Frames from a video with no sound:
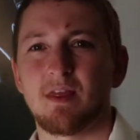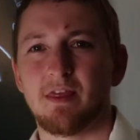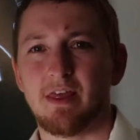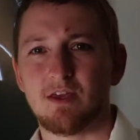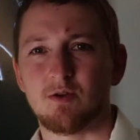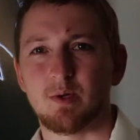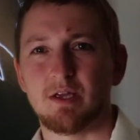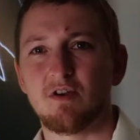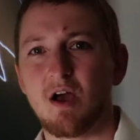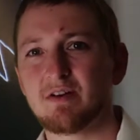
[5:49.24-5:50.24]
Thank you.
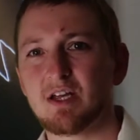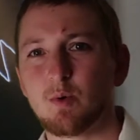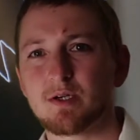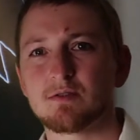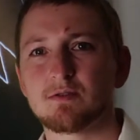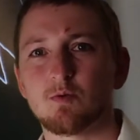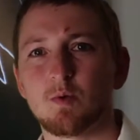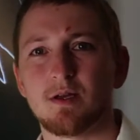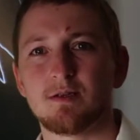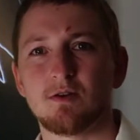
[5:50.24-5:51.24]
If you have any questions on
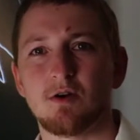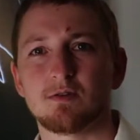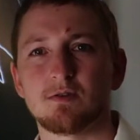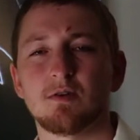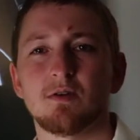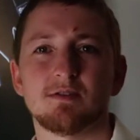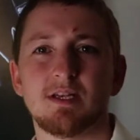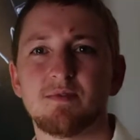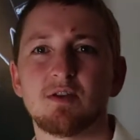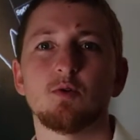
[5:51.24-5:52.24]
what I talked or
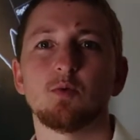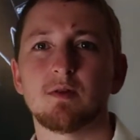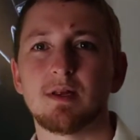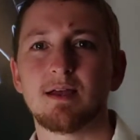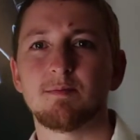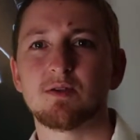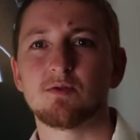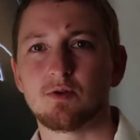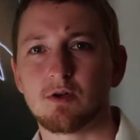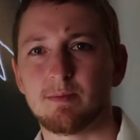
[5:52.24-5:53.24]
something you would like me to
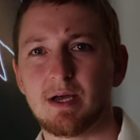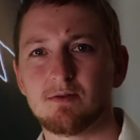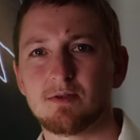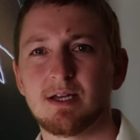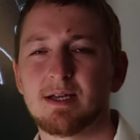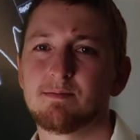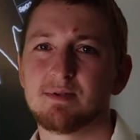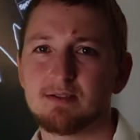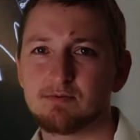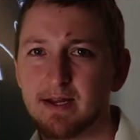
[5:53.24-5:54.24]
talk about,
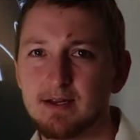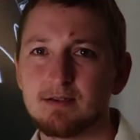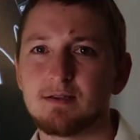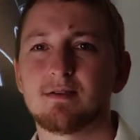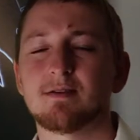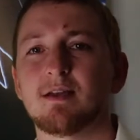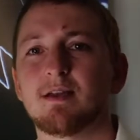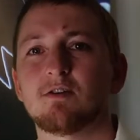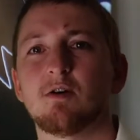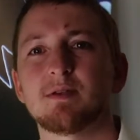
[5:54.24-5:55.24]
please write it in the
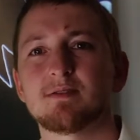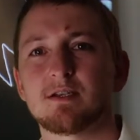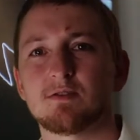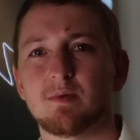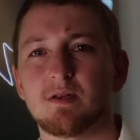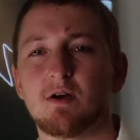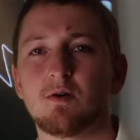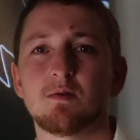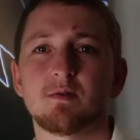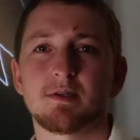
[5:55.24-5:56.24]
comment section
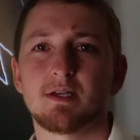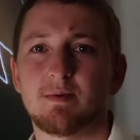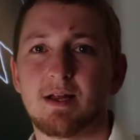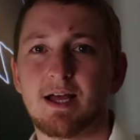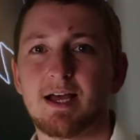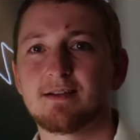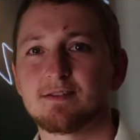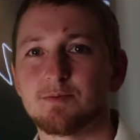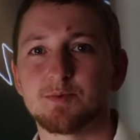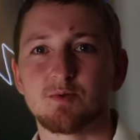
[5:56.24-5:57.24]
below. Give me a like,
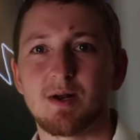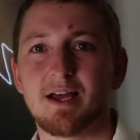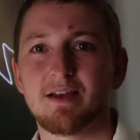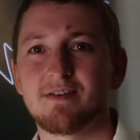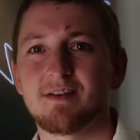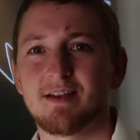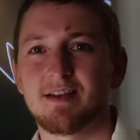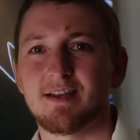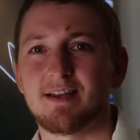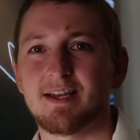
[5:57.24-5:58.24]
subscribe,
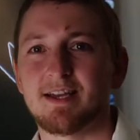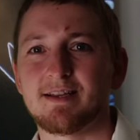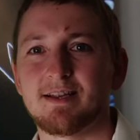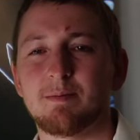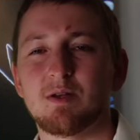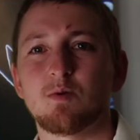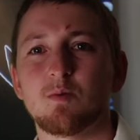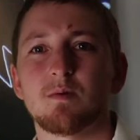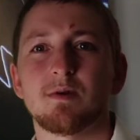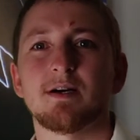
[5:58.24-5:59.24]
and let me
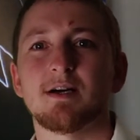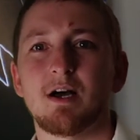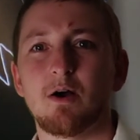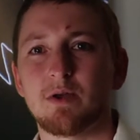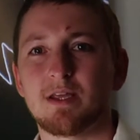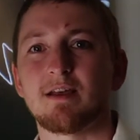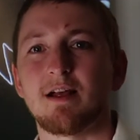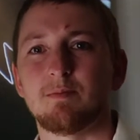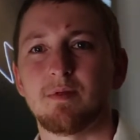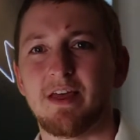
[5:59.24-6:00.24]
know how I can
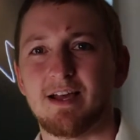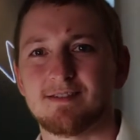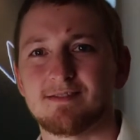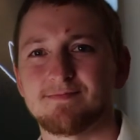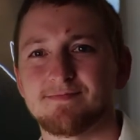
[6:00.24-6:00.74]
help. Thanks.